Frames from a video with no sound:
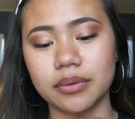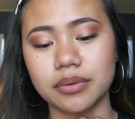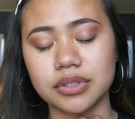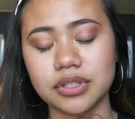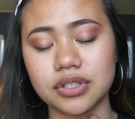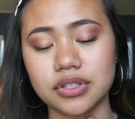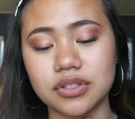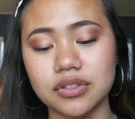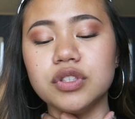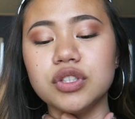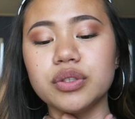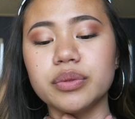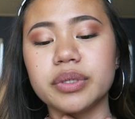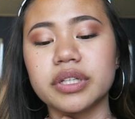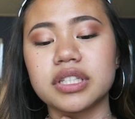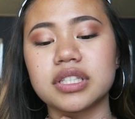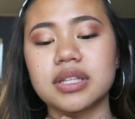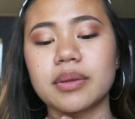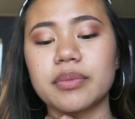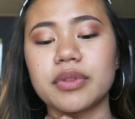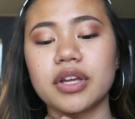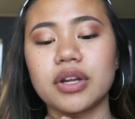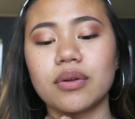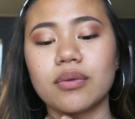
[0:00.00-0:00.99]
was doing
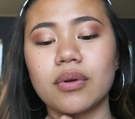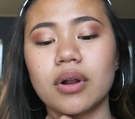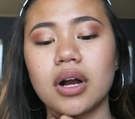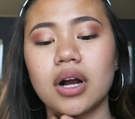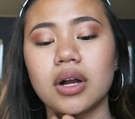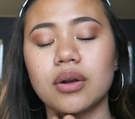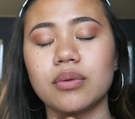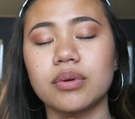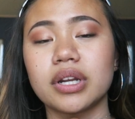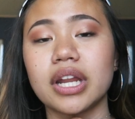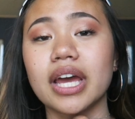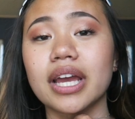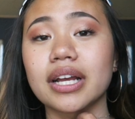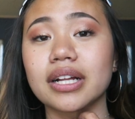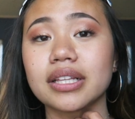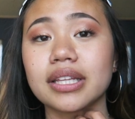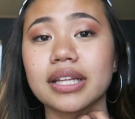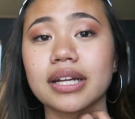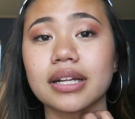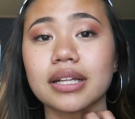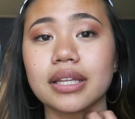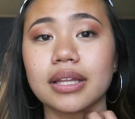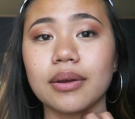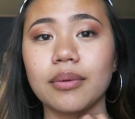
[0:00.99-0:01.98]
something wrong when I
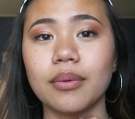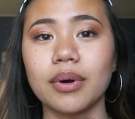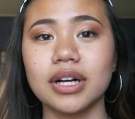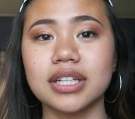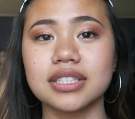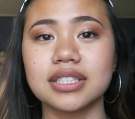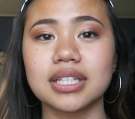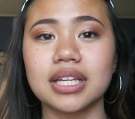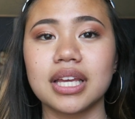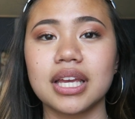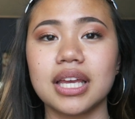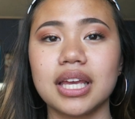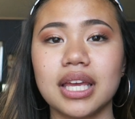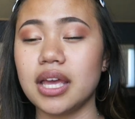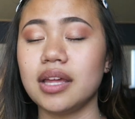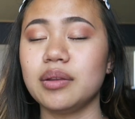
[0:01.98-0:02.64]
clearly wasn't.